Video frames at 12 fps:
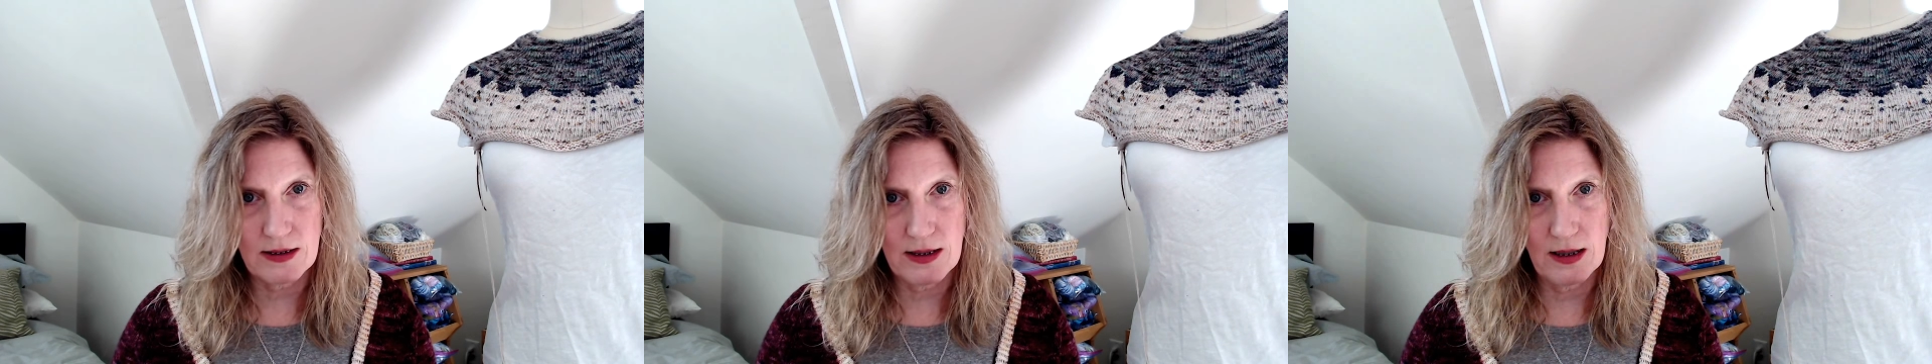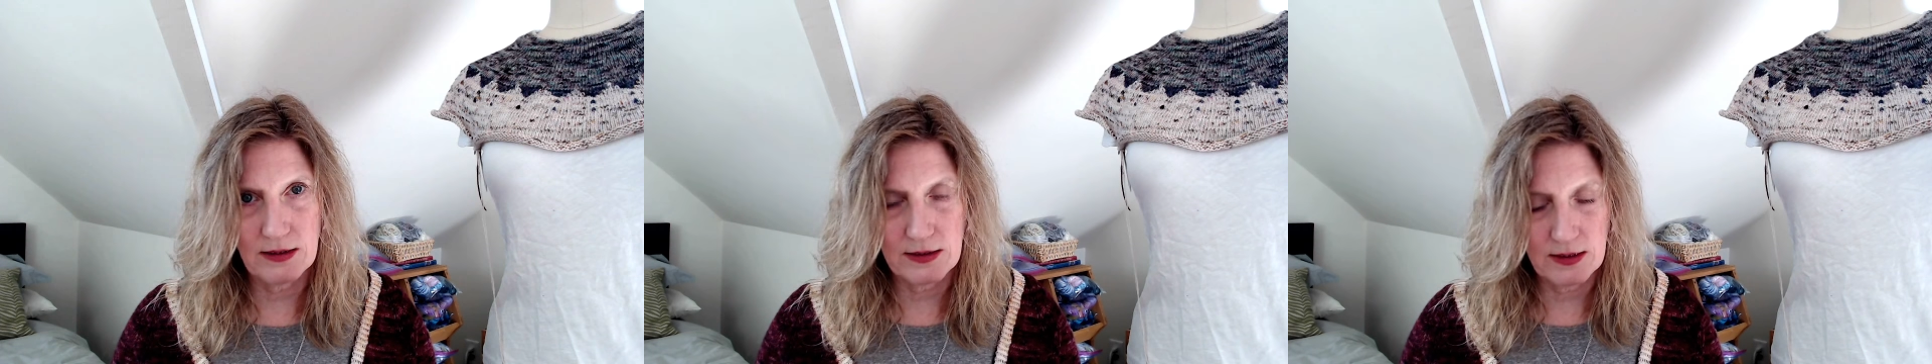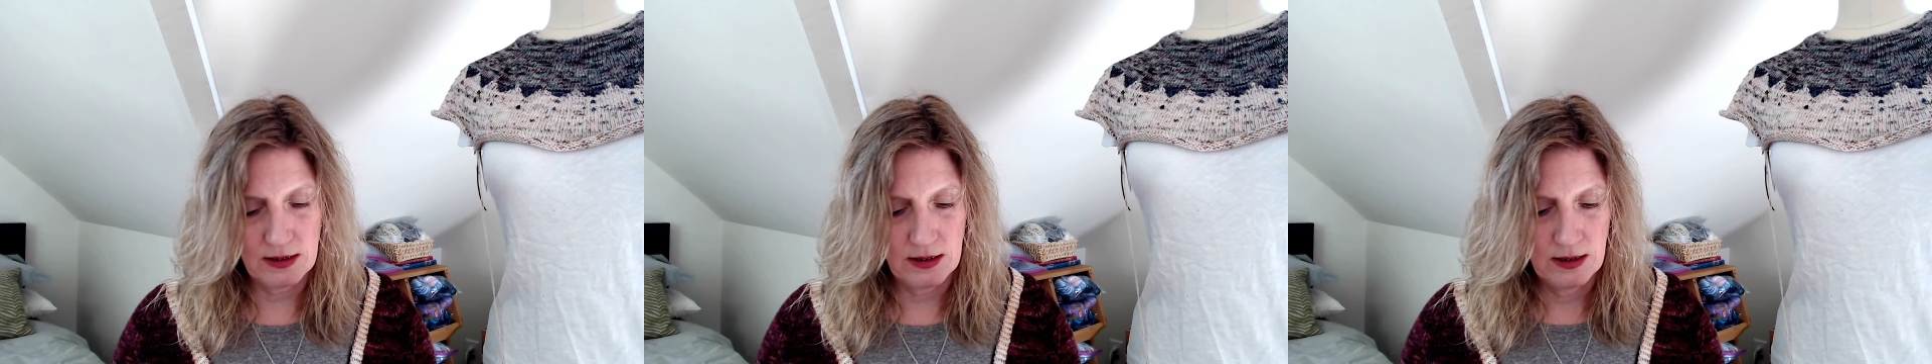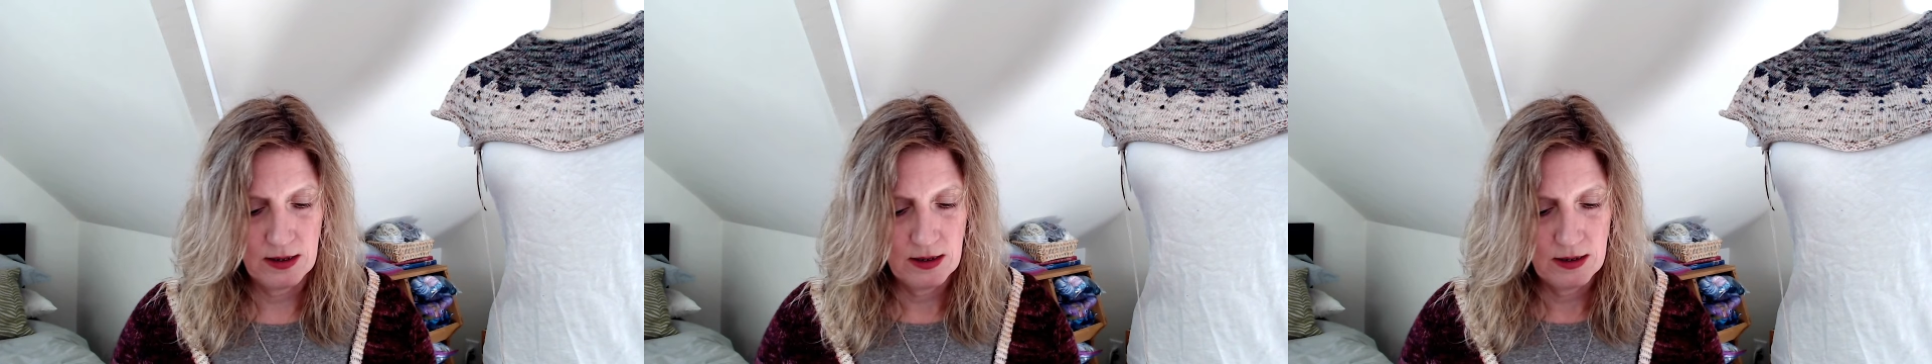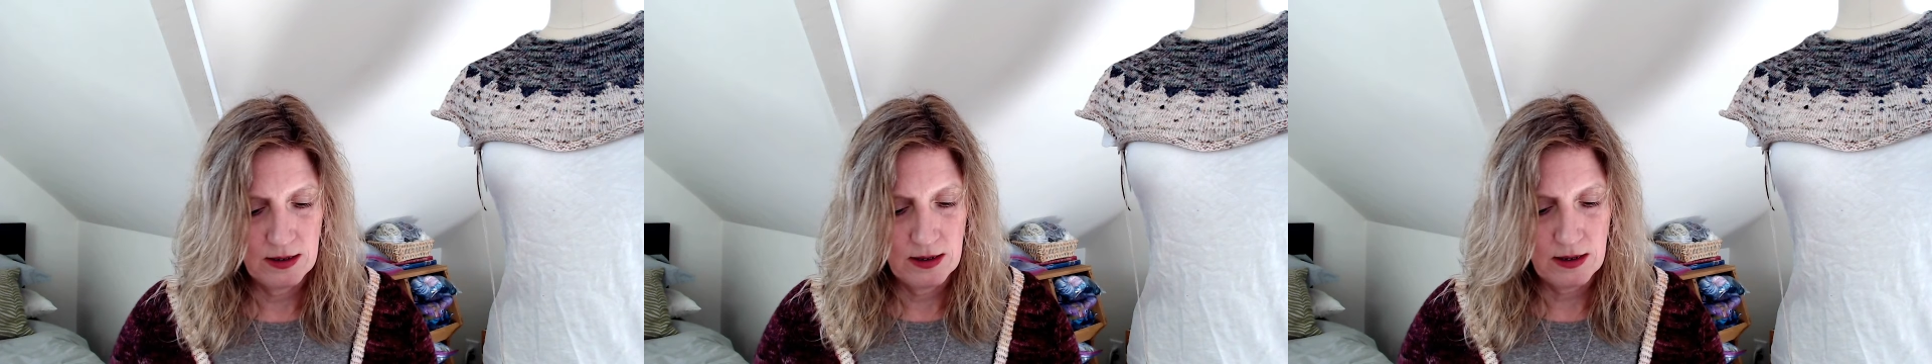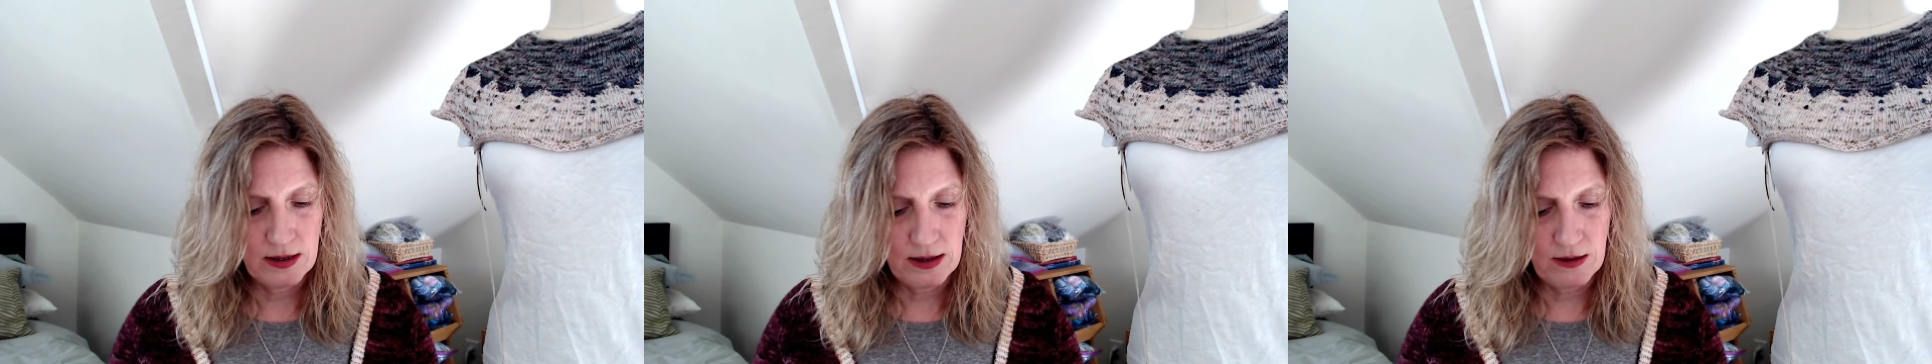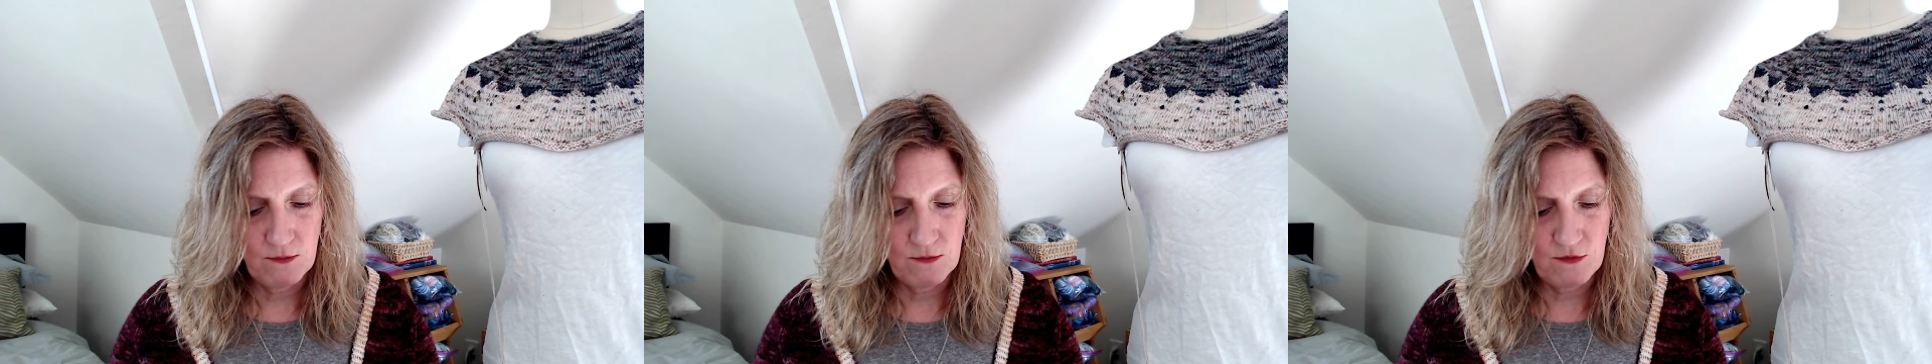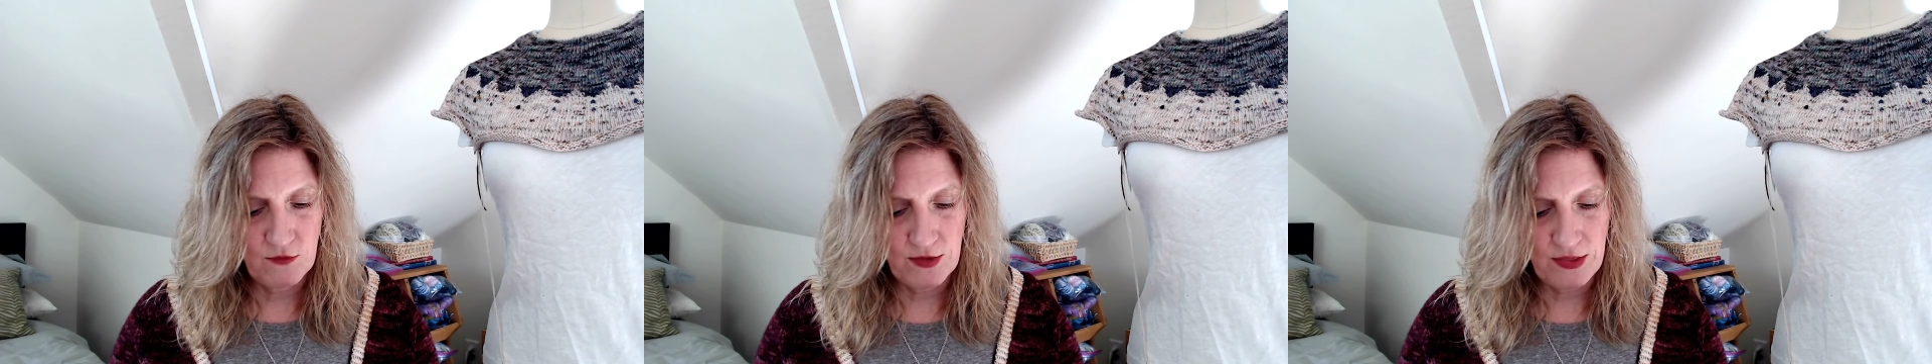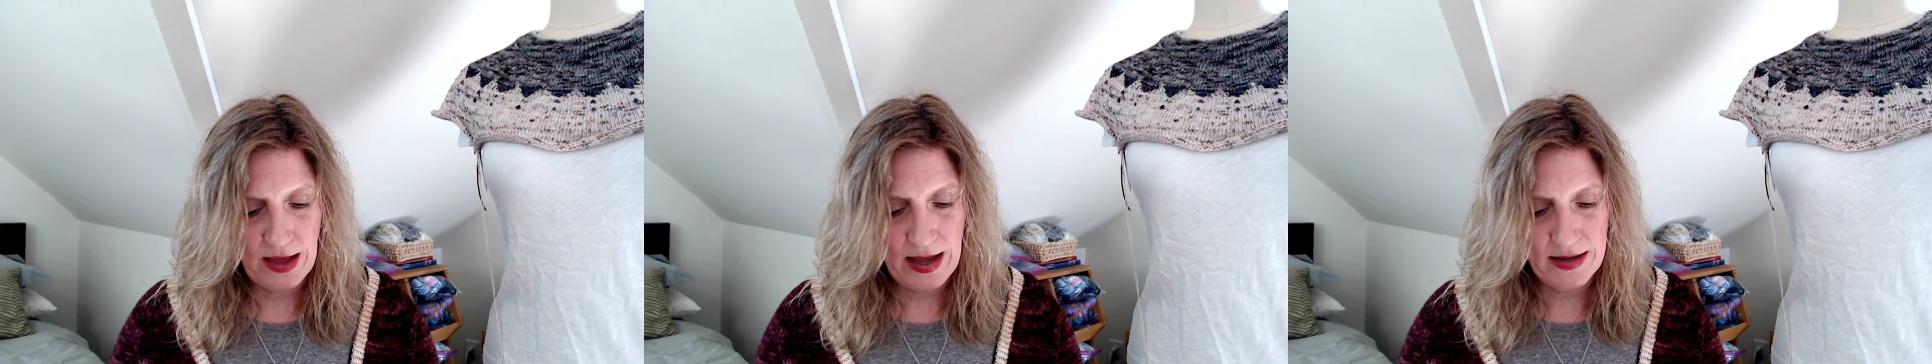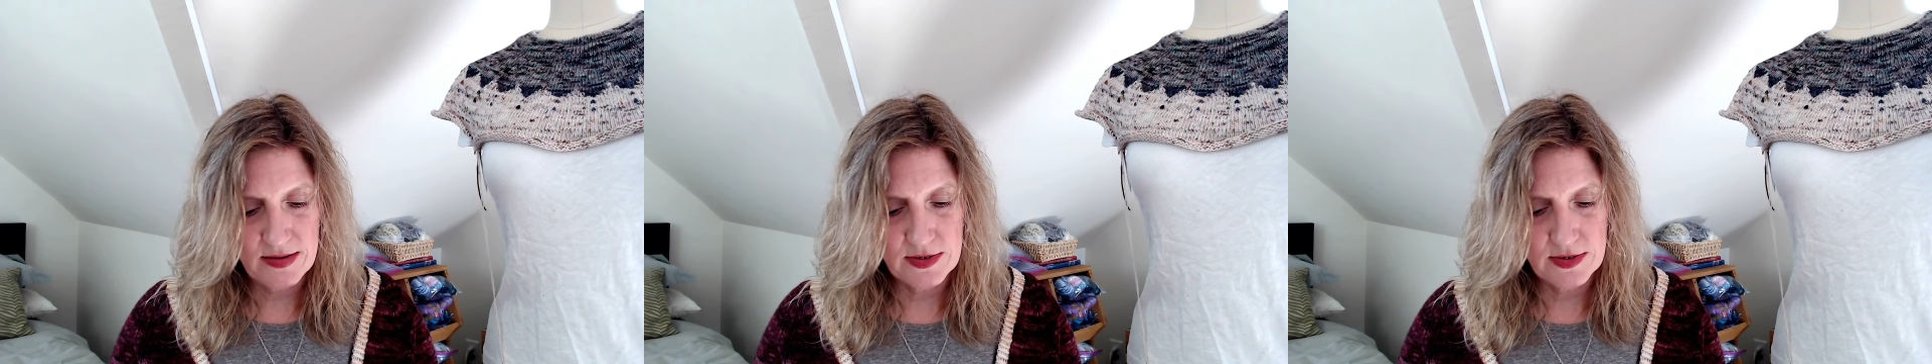color for that.